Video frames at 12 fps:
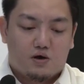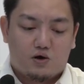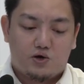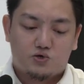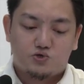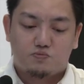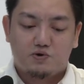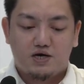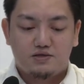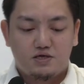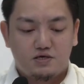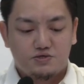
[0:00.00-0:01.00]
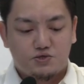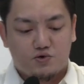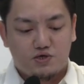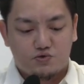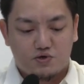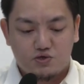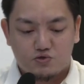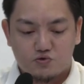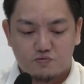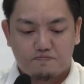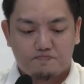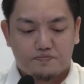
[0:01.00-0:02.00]
On October 18,
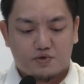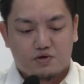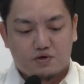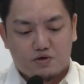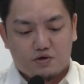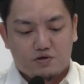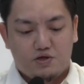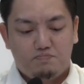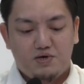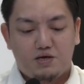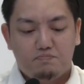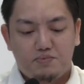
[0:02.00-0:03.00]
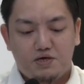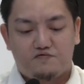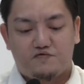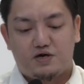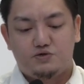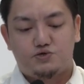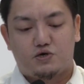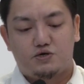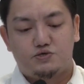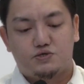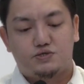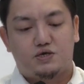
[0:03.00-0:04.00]
2022, the PNP filed
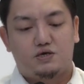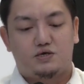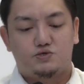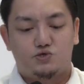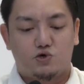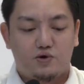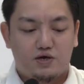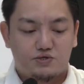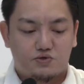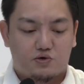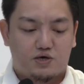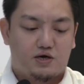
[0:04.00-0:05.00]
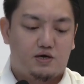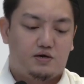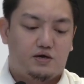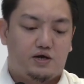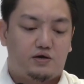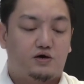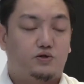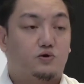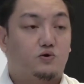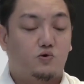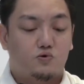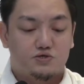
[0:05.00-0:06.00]
charges against Joel Escorial and other
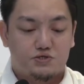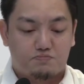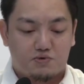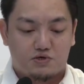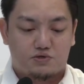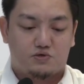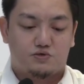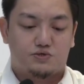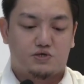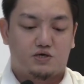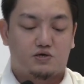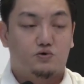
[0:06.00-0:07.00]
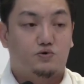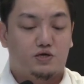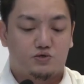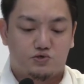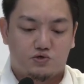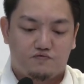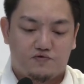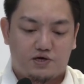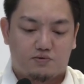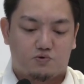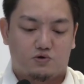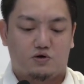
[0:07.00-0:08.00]
co-conspirators, including June
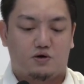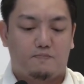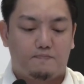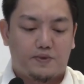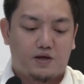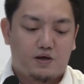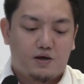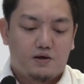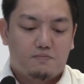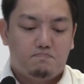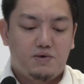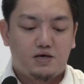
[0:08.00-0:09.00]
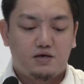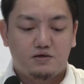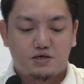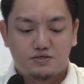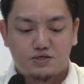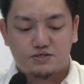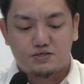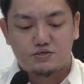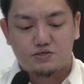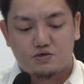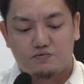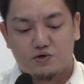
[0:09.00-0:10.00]
Villamor, making the
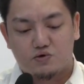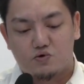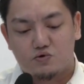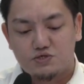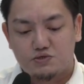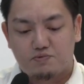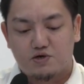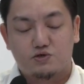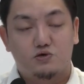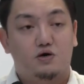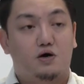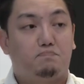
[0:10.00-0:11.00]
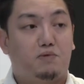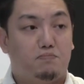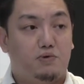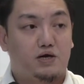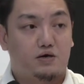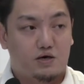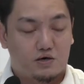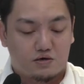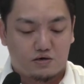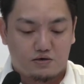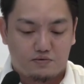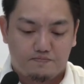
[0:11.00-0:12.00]
existence of the co-conspirator a public
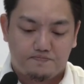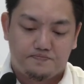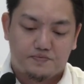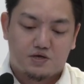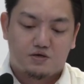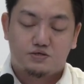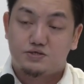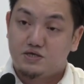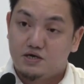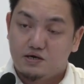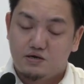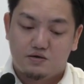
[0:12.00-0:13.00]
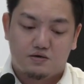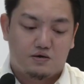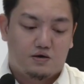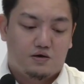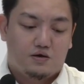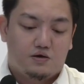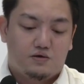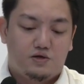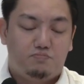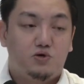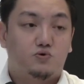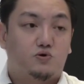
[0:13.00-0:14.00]
record. Still, the
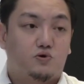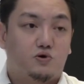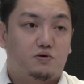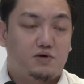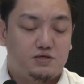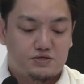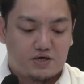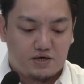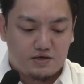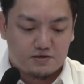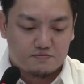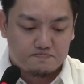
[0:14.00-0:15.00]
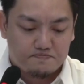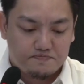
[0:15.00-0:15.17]
Bucor remained silent.